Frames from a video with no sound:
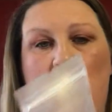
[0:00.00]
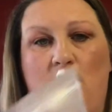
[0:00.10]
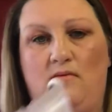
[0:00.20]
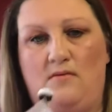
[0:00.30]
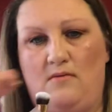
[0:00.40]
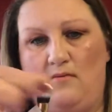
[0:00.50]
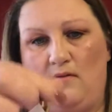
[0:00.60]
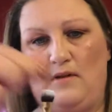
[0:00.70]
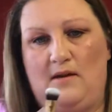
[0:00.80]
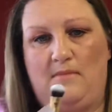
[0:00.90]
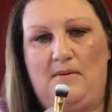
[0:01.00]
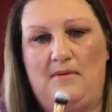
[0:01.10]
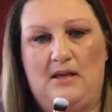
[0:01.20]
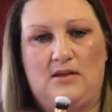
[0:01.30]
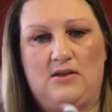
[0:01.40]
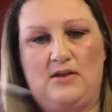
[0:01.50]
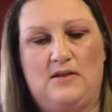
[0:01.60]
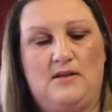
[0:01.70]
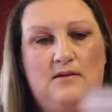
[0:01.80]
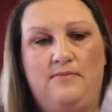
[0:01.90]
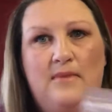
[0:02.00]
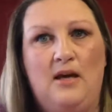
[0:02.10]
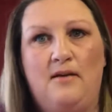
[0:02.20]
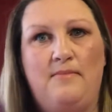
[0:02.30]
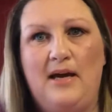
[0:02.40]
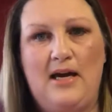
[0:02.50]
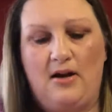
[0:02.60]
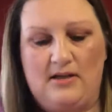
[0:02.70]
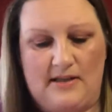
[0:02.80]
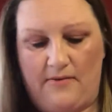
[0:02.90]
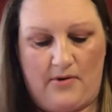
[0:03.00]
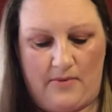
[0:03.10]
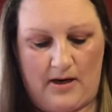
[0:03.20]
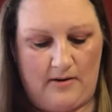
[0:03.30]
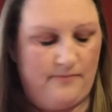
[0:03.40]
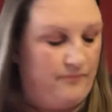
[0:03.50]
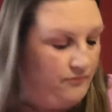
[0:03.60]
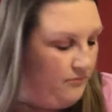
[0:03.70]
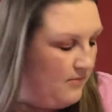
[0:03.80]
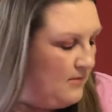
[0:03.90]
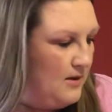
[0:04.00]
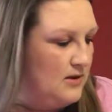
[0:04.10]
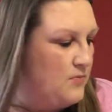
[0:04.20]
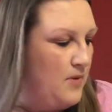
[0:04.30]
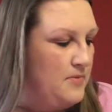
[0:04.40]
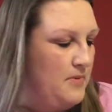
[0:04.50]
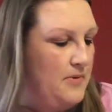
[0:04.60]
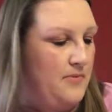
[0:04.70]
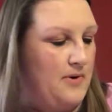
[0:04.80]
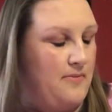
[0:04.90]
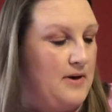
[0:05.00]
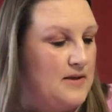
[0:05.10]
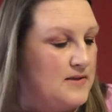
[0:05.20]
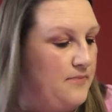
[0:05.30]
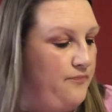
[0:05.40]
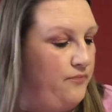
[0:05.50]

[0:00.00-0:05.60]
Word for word: I don't know. I think maybe that's just, my hair is everywhere. That's probably what it was.